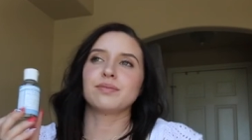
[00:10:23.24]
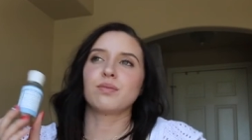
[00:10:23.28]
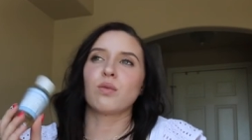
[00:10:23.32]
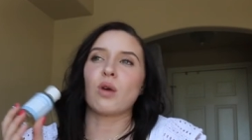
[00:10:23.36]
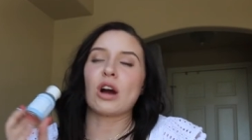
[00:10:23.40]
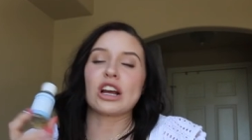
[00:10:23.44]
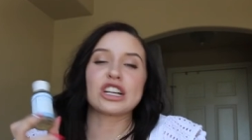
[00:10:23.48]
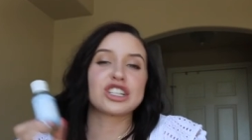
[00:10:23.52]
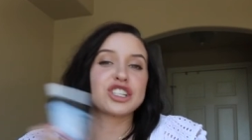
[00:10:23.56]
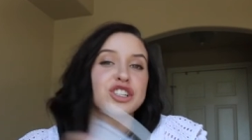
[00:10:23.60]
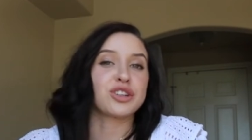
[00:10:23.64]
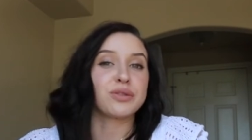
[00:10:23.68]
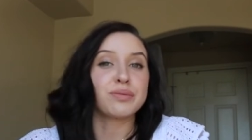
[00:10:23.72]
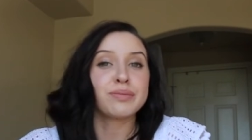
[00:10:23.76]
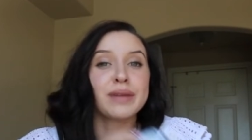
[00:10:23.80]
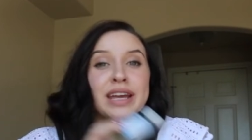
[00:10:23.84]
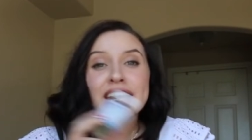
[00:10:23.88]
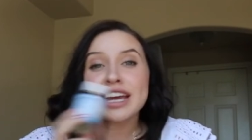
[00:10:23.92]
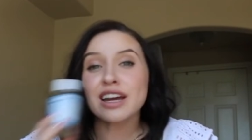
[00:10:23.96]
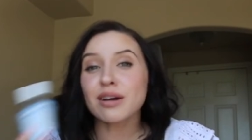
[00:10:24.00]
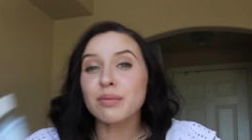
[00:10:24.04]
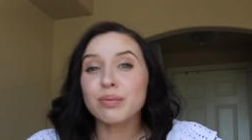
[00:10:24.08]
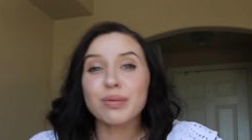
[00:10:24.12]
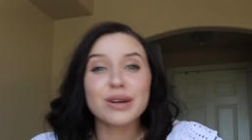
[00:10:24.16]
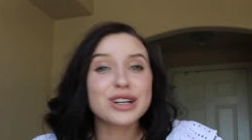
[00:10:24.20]
wash their
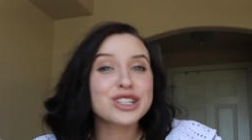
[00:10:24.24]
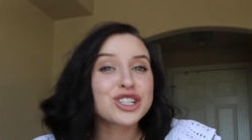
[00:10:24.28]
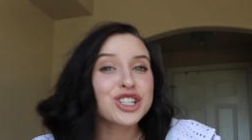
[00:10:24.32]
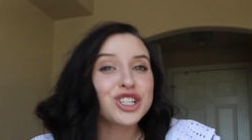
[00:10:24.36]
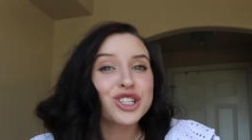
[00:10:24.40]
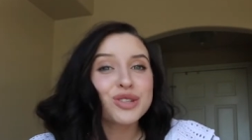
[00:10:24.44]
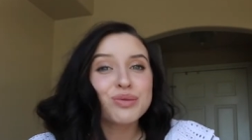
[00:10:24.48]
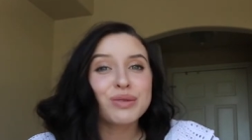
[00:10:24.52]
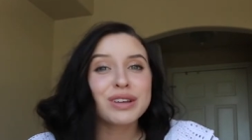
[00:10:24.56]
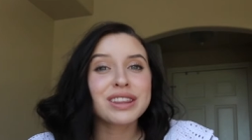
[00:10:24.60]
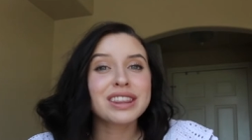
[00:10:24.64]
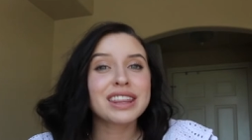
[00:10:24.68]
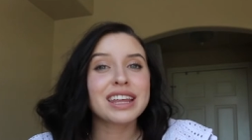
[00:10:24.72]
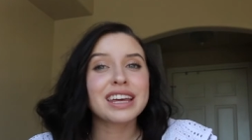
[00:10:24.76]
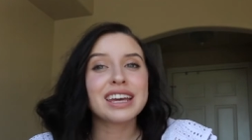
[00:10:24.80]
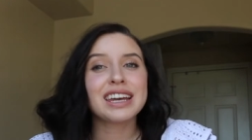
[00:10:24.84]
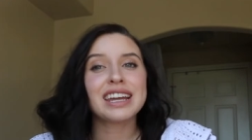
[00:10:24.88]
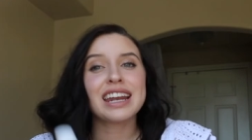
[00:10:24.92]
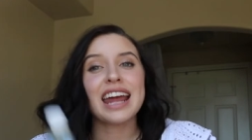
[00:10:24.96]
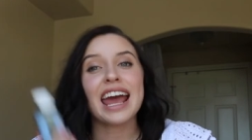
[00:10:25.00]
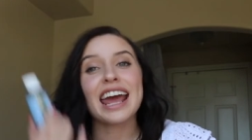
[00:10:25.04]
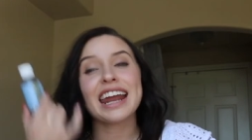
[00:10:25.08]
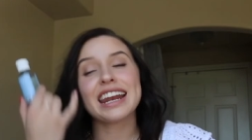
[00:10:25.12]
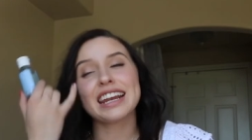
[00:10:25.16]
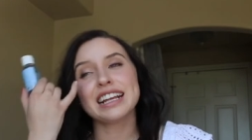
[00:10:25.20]
makeup brushes with
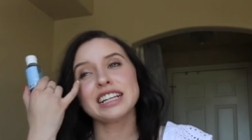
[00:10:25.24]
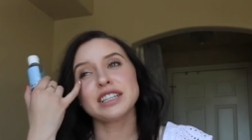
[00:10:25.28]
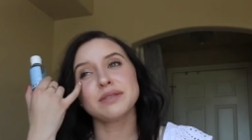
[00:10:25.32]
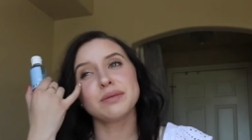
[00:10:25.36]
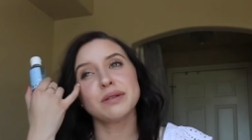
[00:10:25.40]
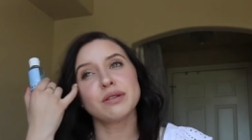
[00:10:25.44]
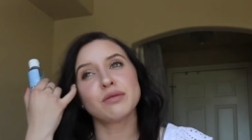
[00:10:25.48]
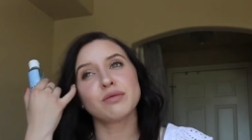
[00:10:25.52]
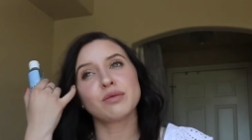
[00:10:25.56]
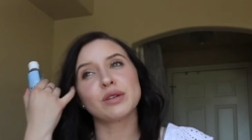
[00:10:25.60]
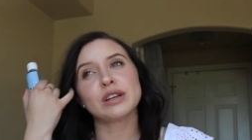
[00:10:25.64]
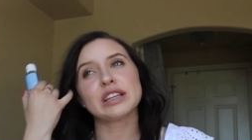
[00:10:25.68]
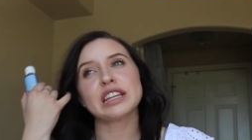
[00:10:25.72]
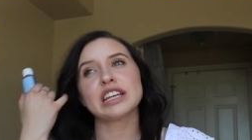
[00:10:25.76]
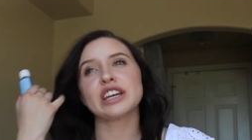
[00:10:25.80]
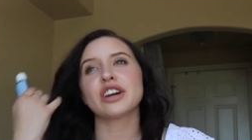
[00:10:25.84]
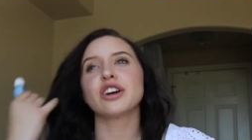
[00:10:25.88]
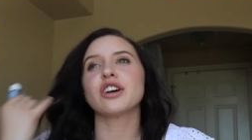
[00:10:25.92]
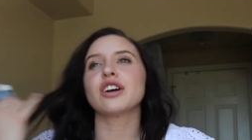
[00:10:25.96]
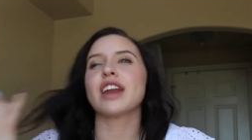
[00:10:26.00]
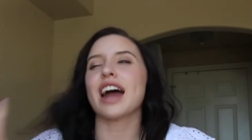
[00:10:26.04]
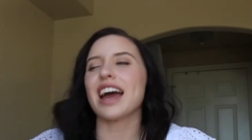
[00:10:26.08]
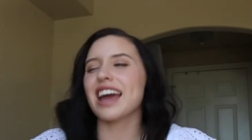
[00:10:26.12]
it, and it's been really good.